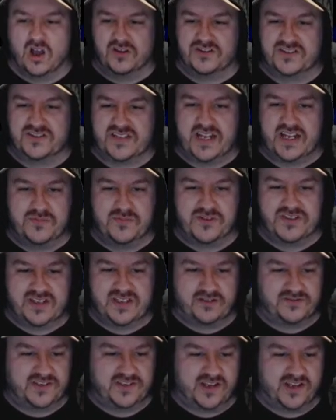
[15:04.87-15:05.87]
on Stalybridge
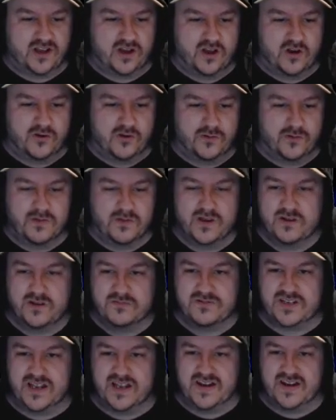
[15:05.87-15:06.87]
Celtic at home,
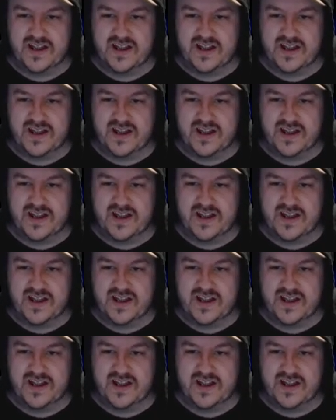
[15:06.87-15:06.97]
which is